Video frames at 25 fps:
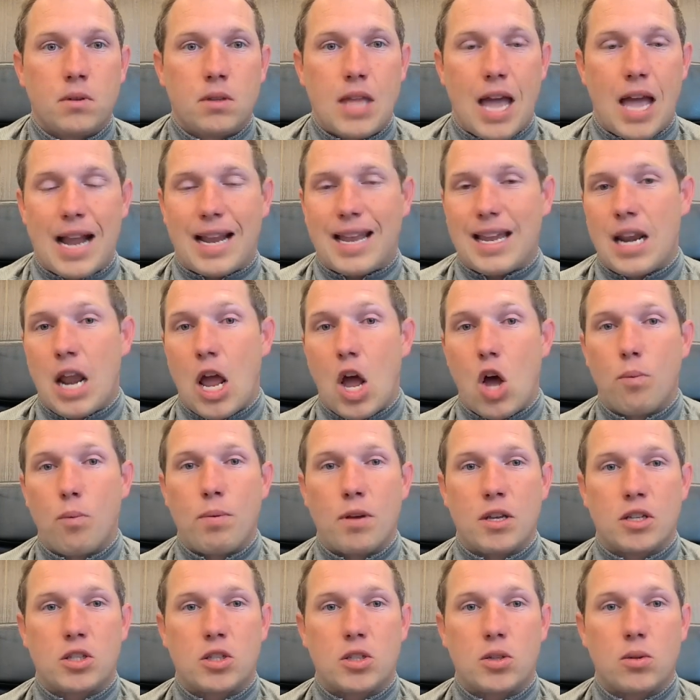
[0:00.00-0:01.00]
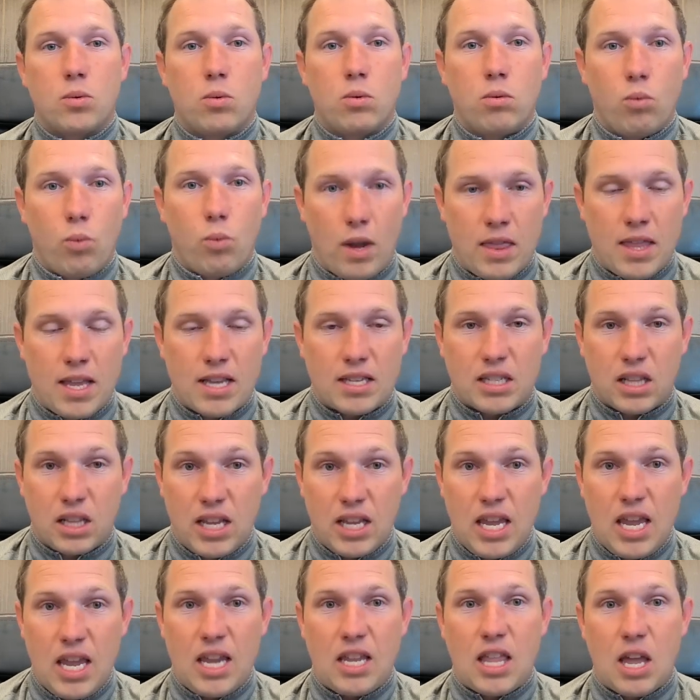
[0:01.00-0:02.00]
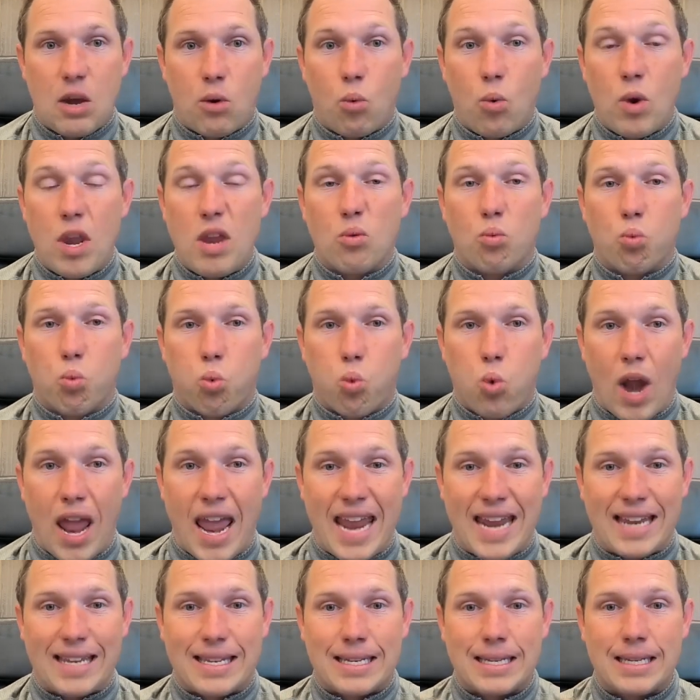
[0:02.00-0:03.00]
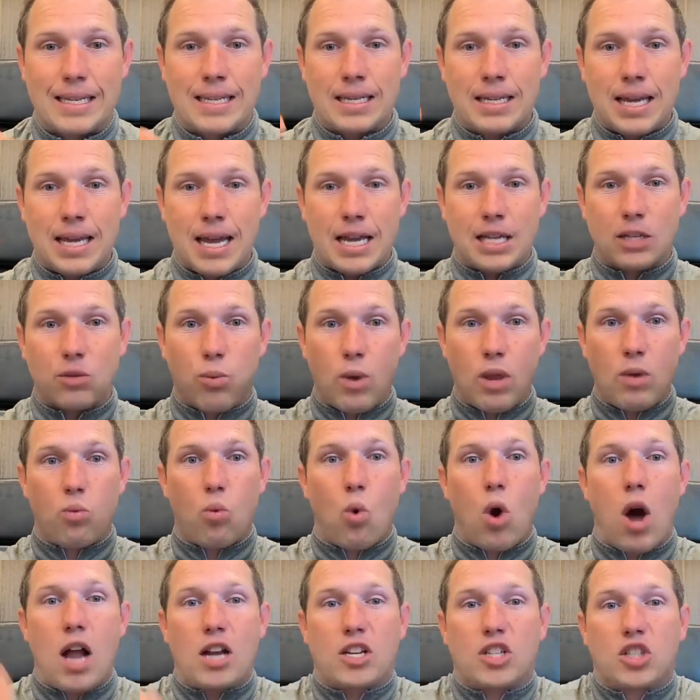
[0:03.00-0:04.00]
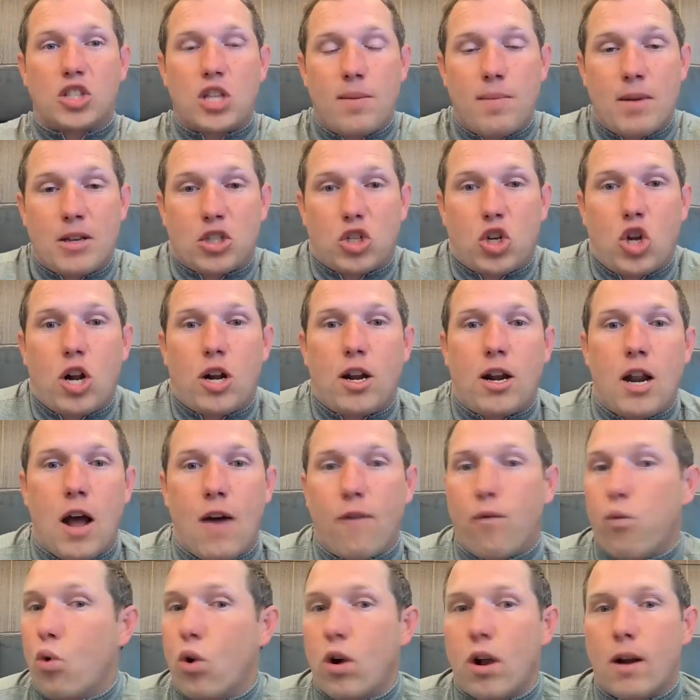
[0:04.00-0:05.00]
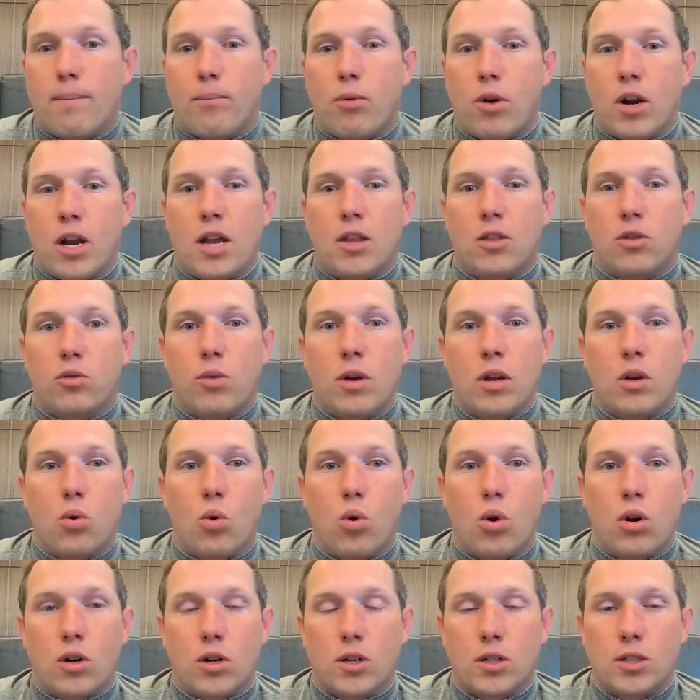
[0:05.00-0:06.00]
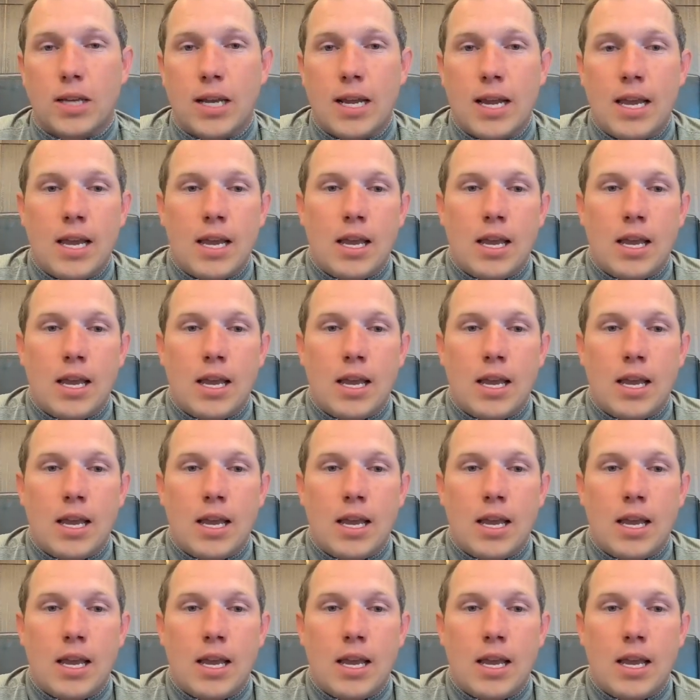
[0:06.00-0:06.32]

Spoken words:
that can help us win this league that we rate as we watch them as good enough, we're going to bring in three corners.